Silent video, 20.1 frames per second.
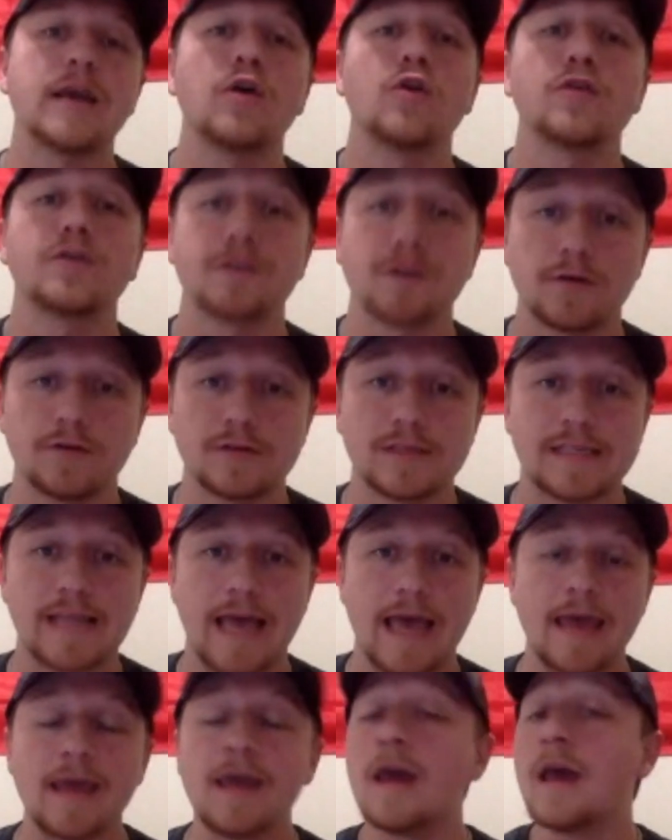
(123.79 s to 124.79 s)
single
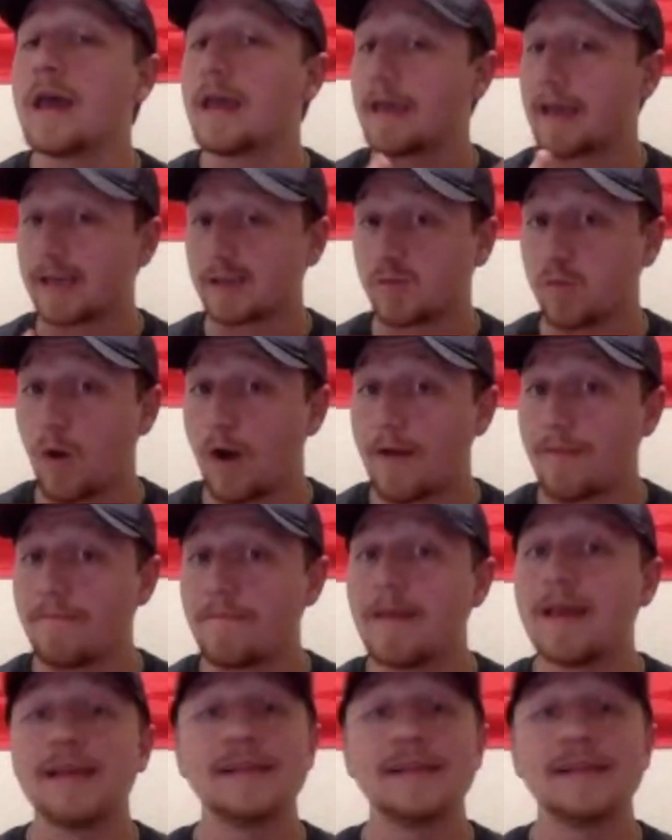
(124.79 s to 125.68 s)
Thursday. Guess what?